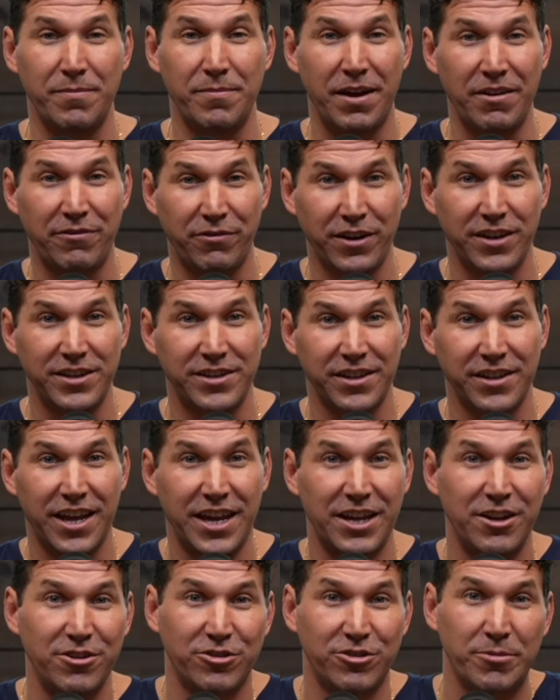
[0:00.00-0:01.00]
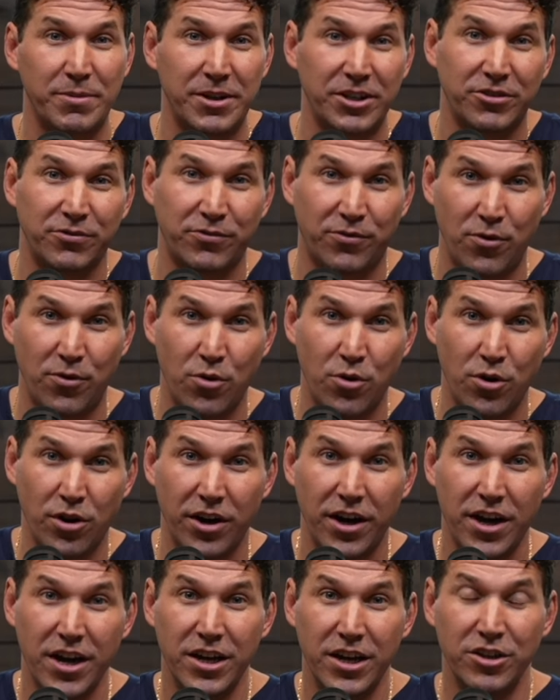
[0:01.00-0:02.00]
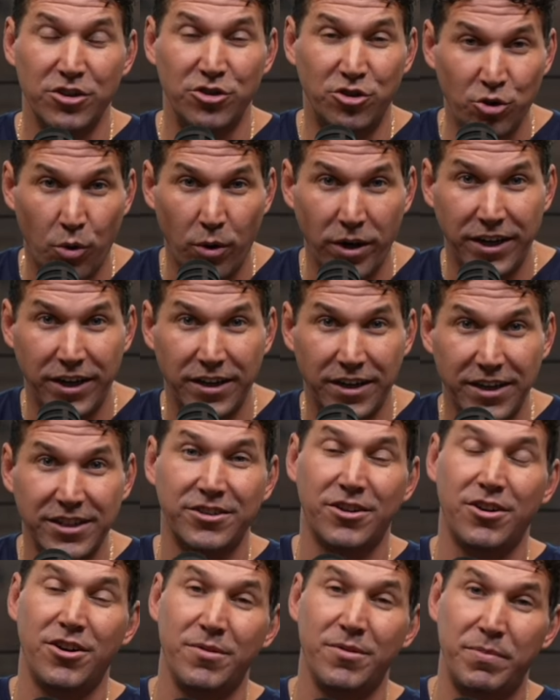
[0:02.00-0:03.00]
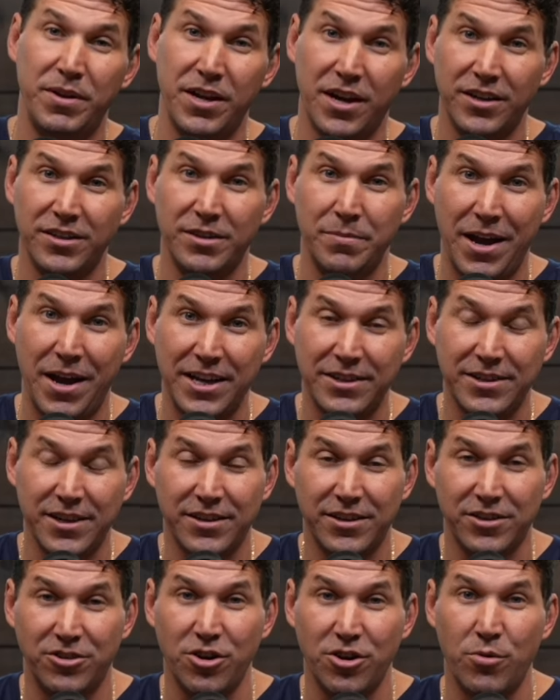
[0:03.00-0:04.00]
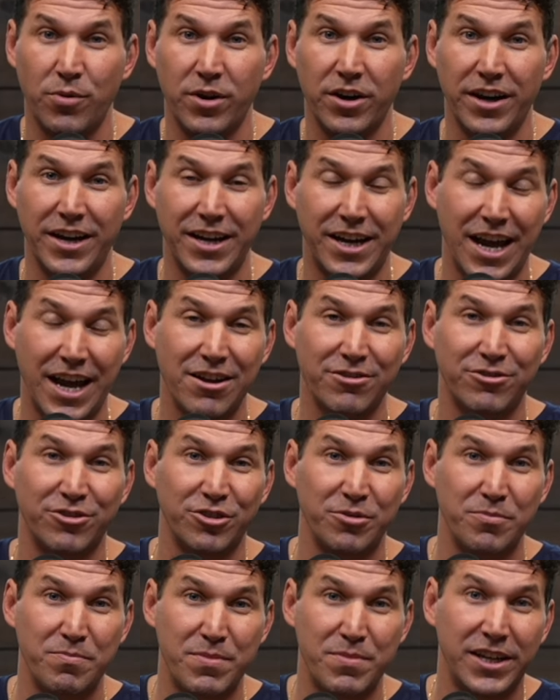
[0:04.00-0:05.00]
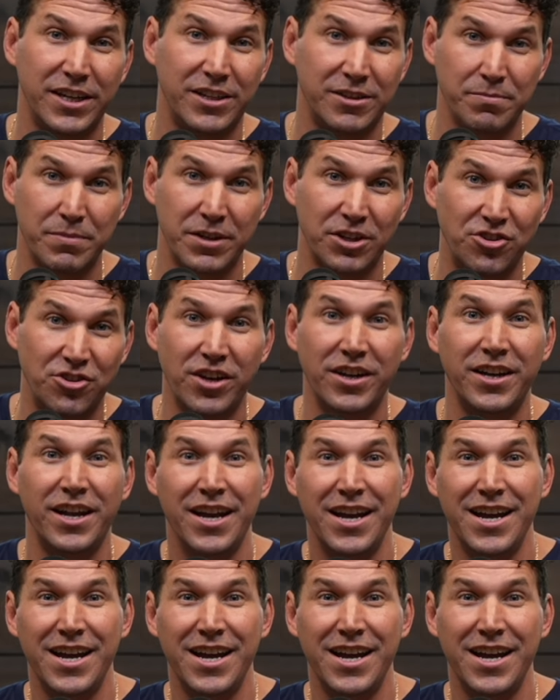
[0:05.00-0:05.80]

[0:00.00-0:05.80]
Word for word: My friends, thank you so much for joining us on Beyond Damascus, the show where encounter meets mission.